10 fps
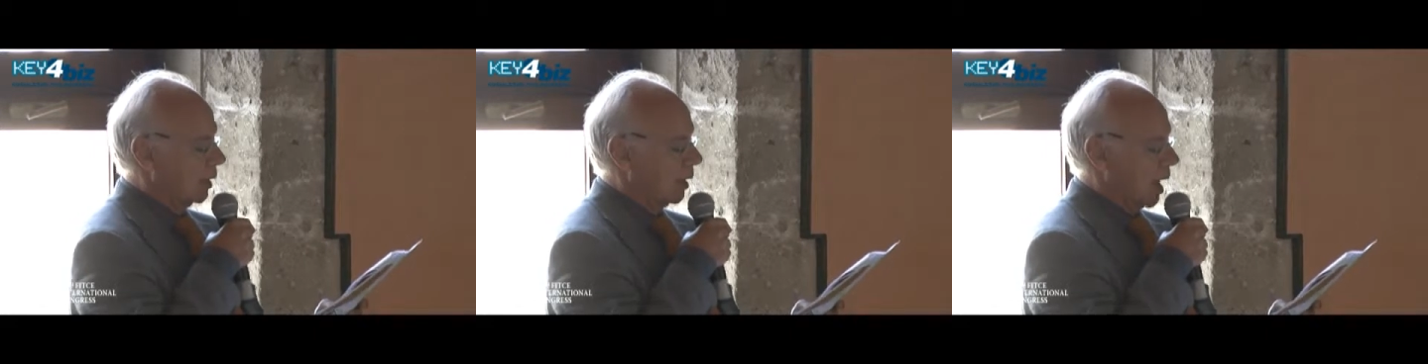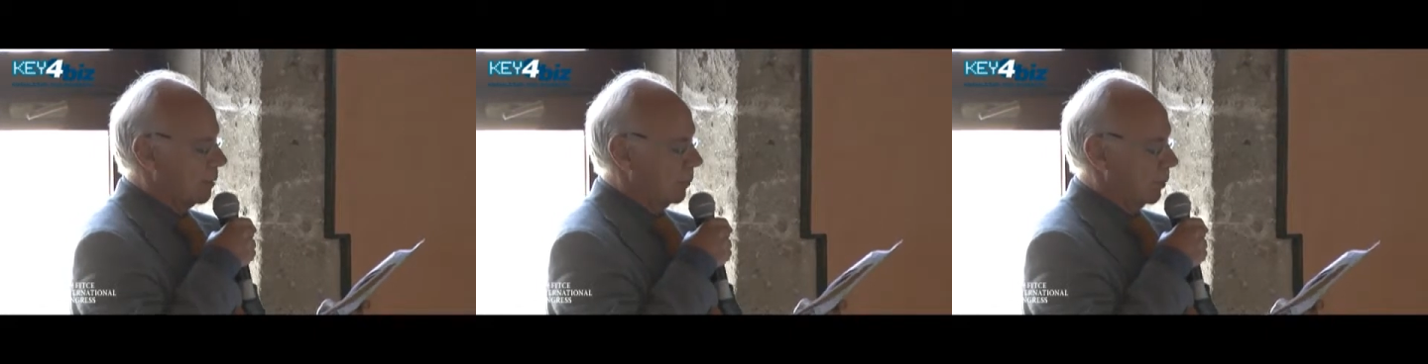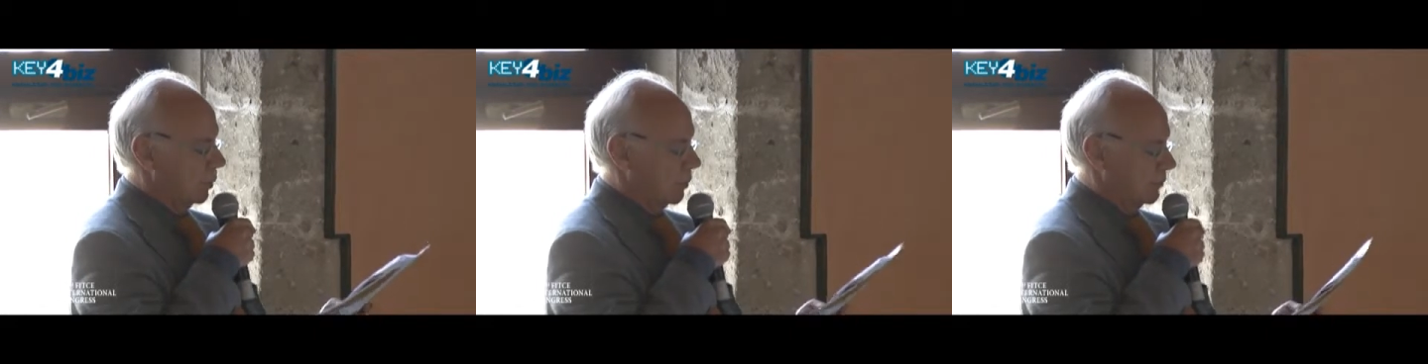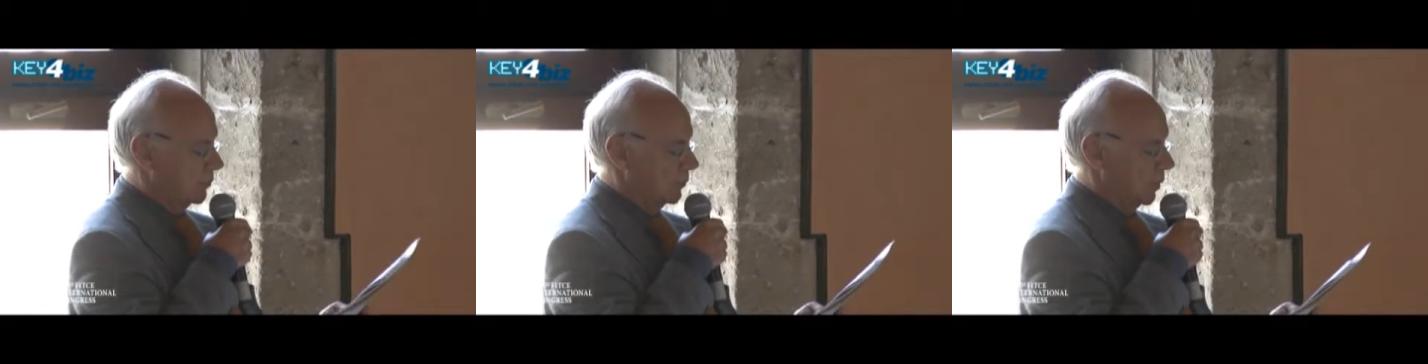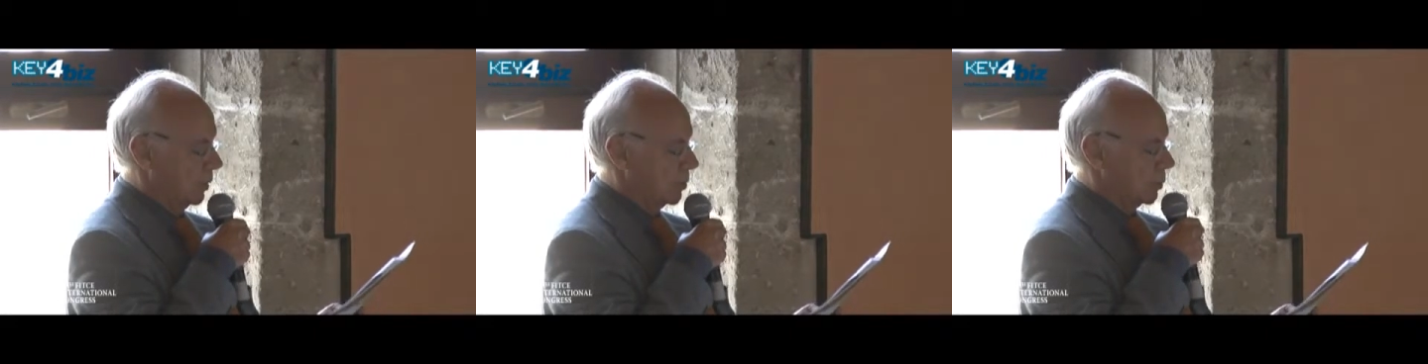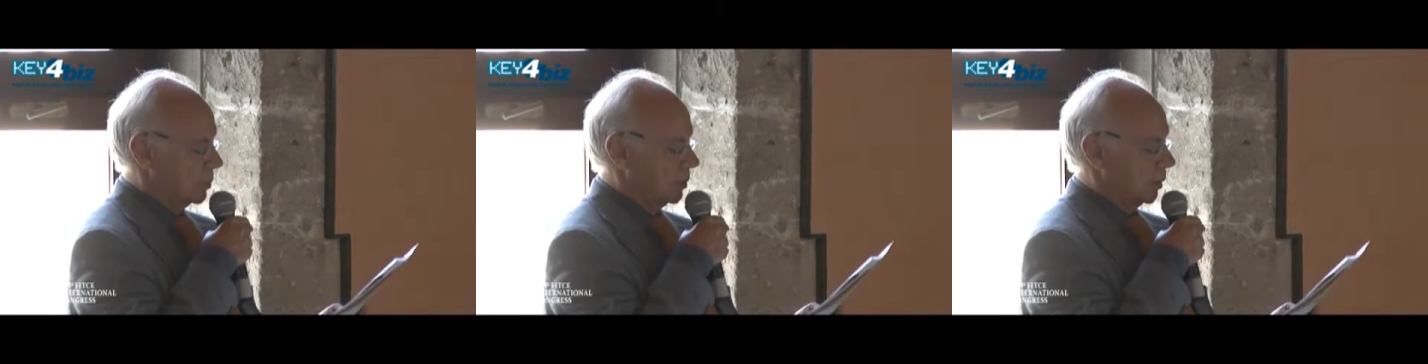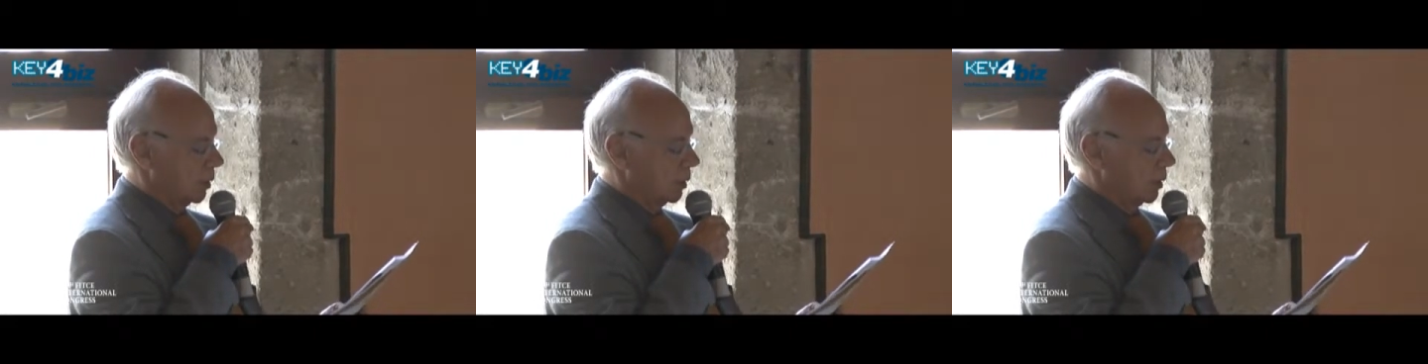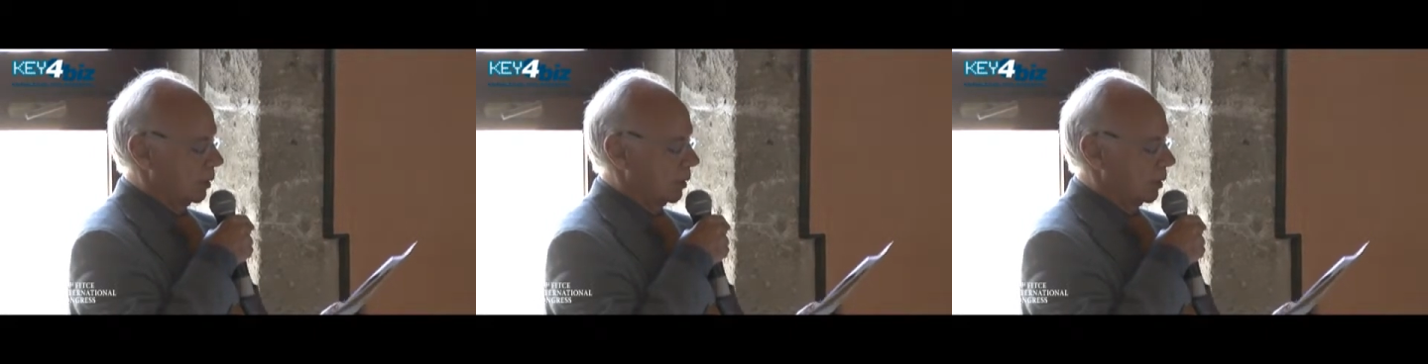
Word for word: number of uh, interesting uh,